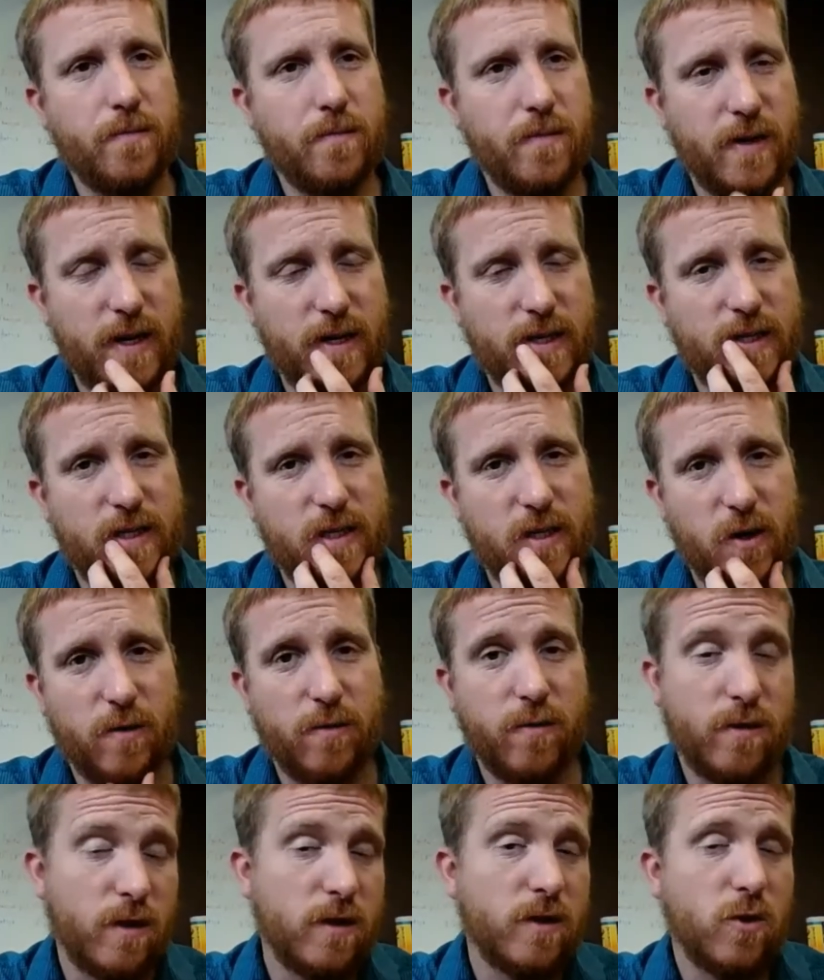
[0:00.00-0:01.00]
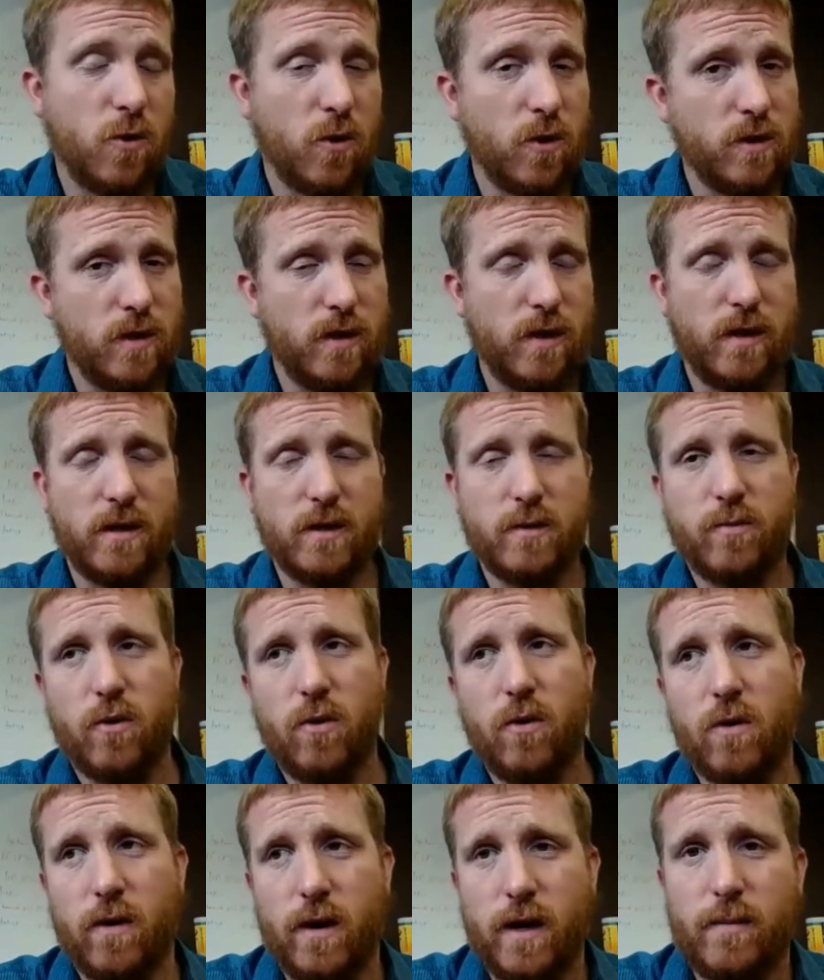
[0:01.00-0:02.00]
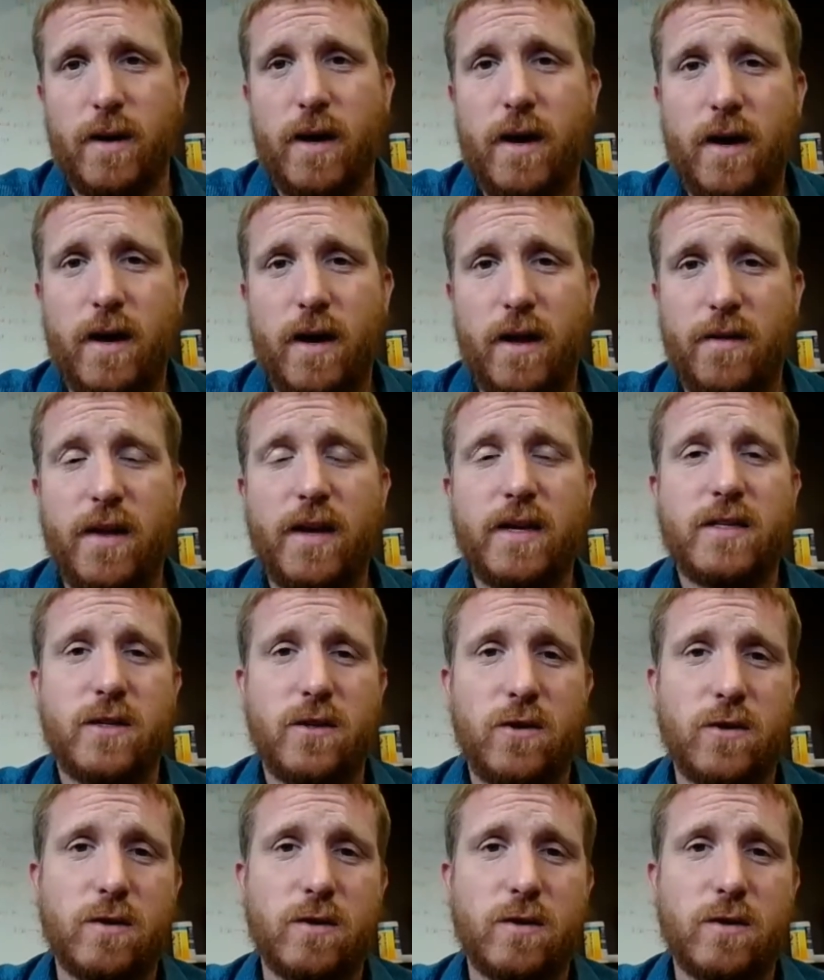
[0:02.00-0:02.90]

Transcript: be necessary for this course and this program, and that's the